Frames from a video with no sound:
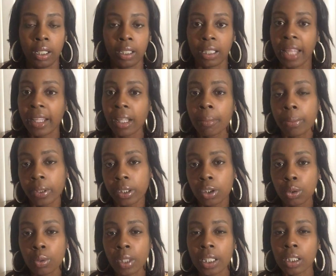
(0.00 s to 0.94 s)
they can
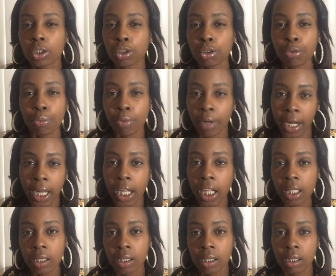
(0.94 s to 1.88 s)
put you in a
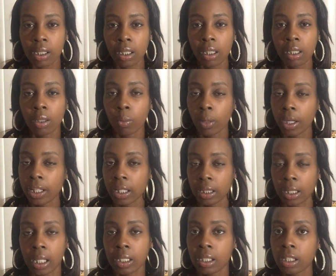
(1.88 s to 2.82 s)
trance in the way
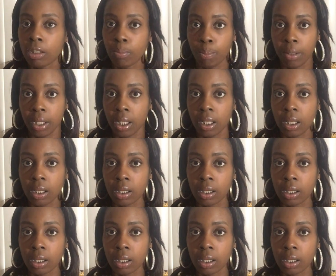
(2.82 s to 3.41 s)
that they speak.